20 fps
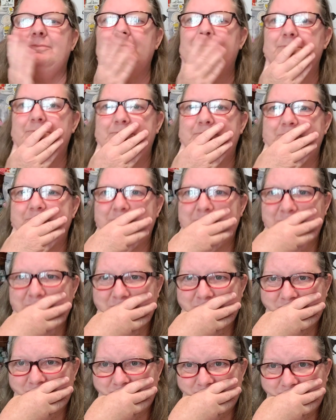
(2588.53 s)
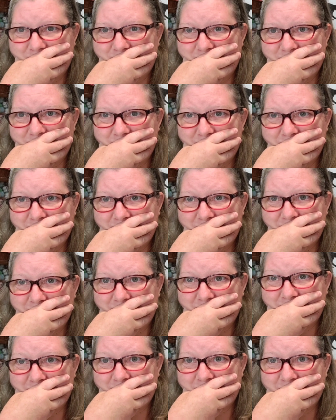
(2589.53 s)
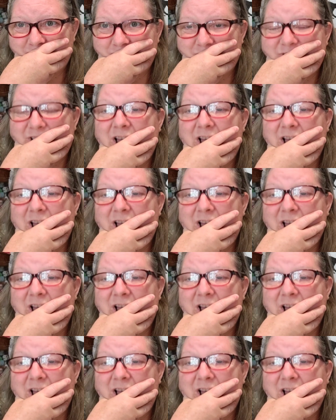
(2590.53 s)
Nothing is said.